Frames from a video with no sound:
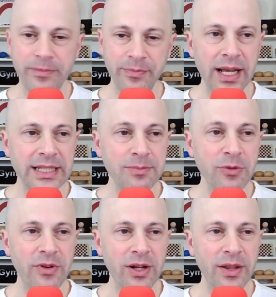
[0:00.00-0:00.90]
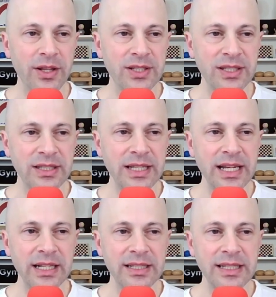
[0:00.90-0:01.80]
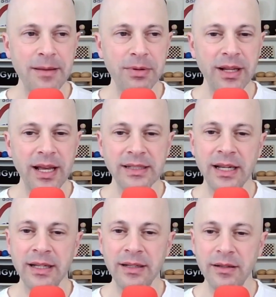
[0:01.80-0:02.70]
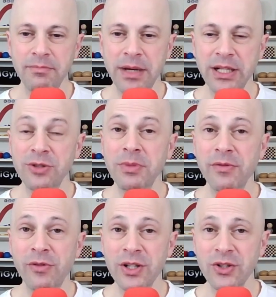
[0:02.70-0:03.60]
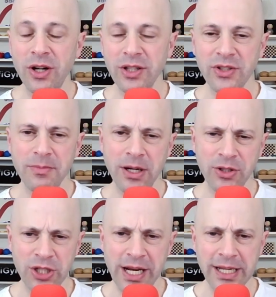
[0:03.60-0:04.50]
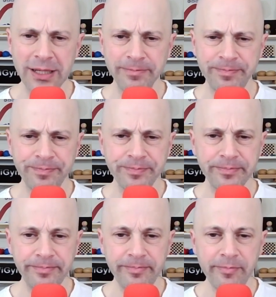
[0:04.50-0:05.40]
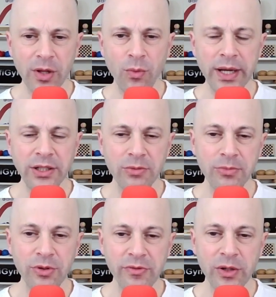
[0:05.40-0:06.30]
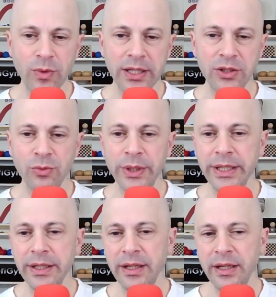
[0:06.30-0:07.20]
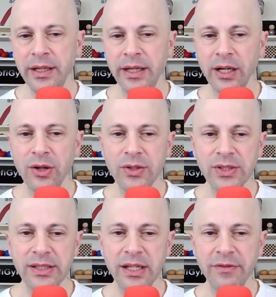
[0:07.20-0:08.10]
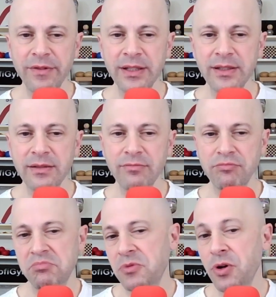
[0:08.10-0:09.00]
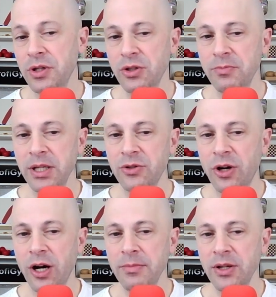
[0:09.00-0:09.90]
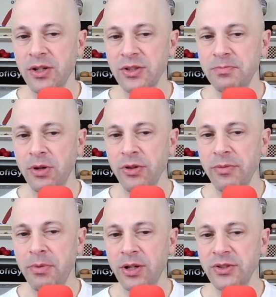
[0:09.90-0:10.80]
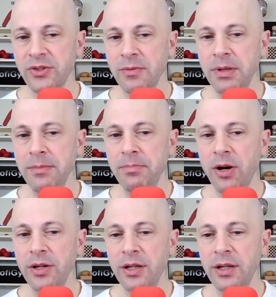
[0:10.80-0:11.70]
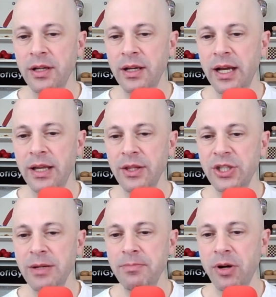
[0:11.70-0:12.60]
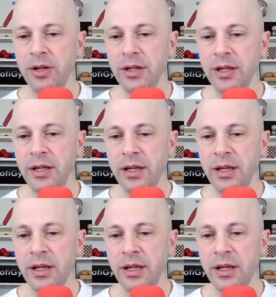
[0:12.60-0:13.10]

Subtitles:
Let's move on. The second example, as I mentioned before, is also about checking. White to move and white to win. It looks as if it's going to be a draw because both pawns, the b pawn and the g pawn,